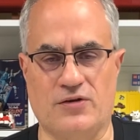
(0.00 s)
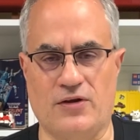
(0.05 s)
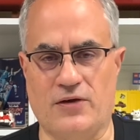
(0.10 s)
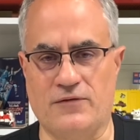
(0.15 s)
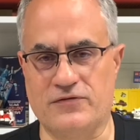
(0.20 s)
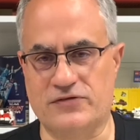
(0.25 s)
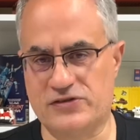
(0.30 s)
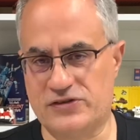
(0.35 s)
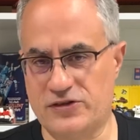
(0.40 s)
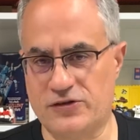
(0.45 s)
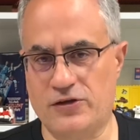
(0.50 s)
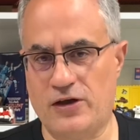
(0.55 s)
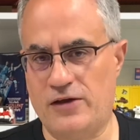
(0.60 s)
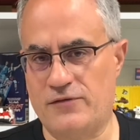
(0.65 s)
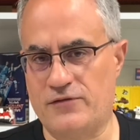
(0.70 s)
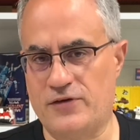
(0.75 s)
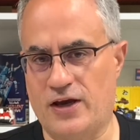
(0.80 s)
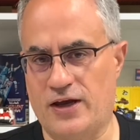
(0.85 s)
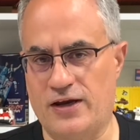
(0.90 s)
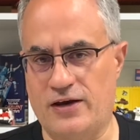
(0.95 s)
I still have
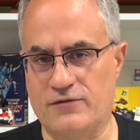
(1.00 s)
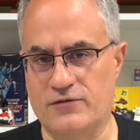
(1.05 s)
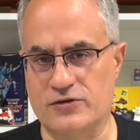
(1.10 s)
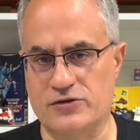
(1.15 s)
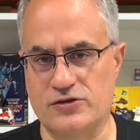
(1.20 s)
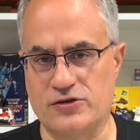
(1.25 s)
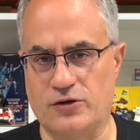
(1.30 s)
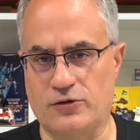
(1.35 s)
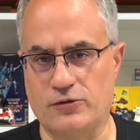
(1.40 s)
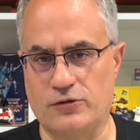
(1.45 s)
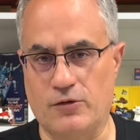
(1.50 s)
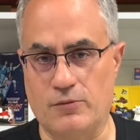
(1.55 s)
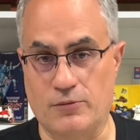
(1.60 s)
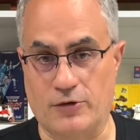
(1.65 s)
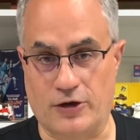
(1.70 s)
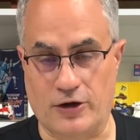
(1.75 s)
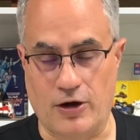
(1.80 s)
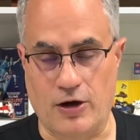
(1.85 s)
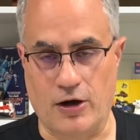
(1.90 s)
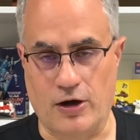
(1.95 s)
not ever sold on
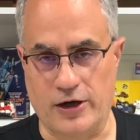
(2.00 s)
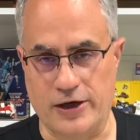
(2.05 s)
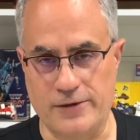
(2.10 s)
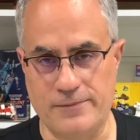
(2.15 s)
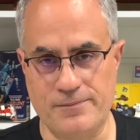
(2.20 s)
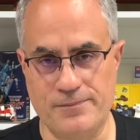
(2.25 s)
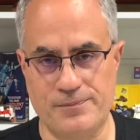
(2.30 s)
Mercari.